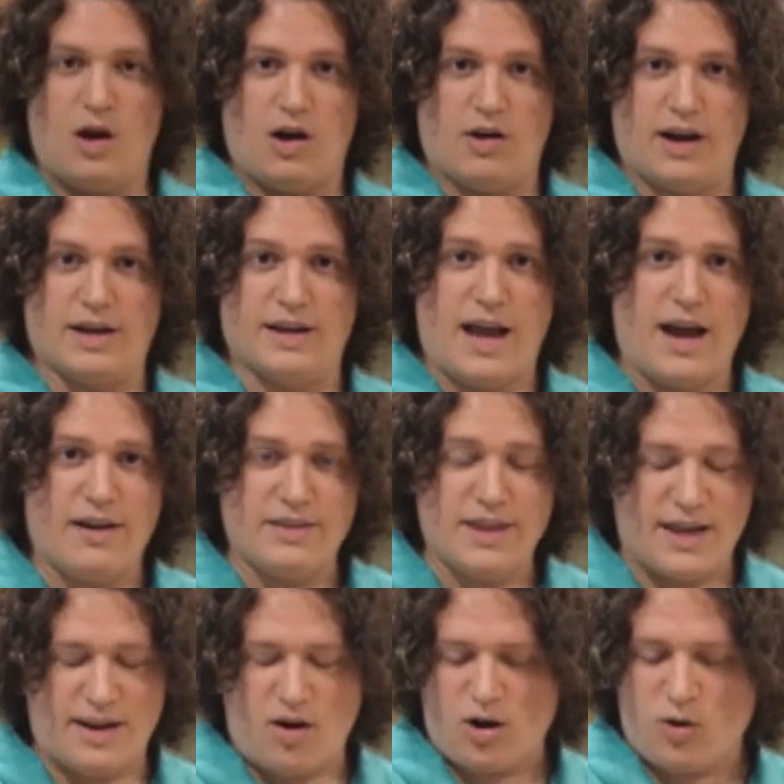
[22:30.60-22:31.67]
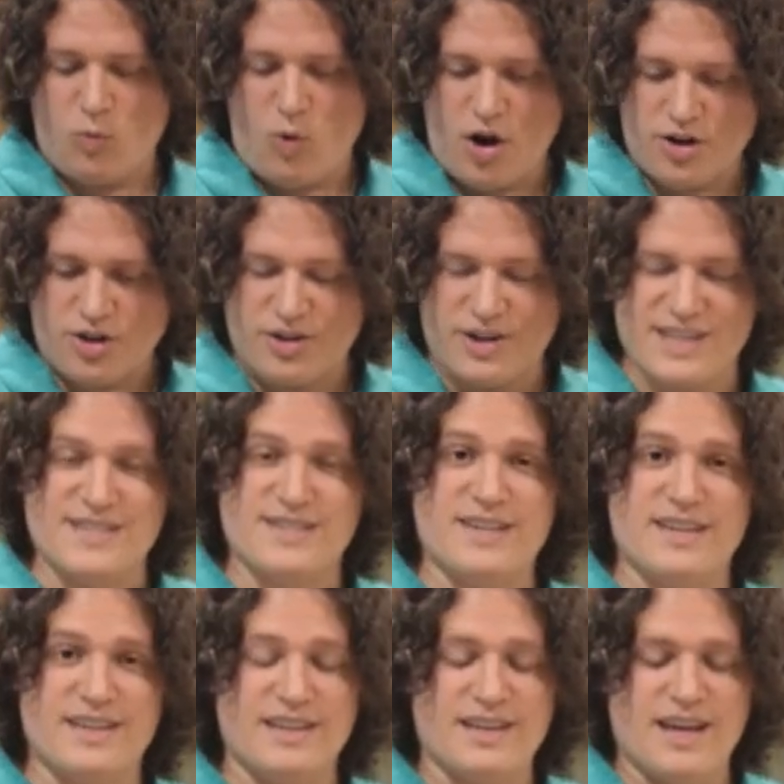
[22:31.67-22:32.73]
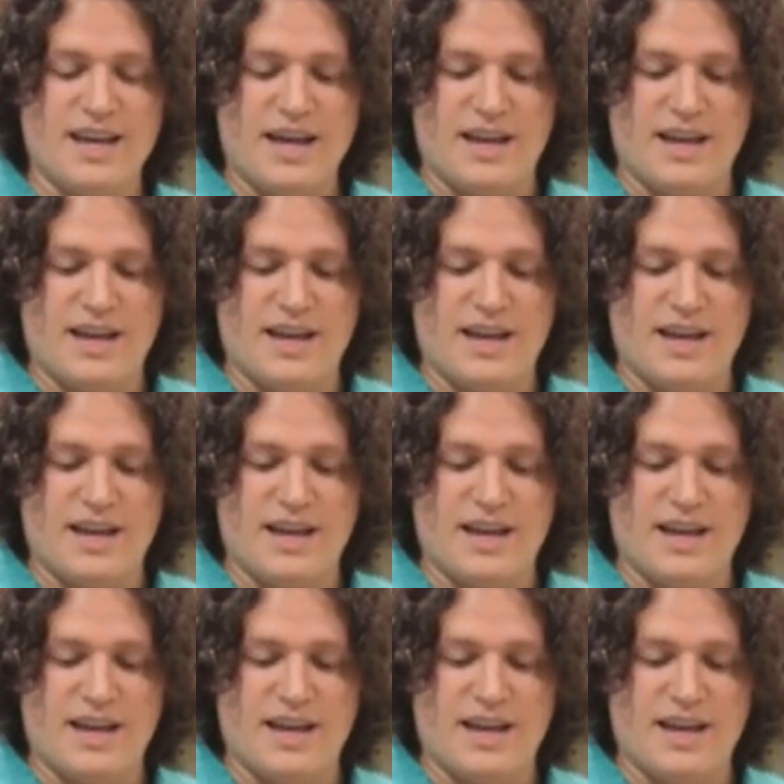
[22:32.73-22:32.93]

Alright, now that our water is in,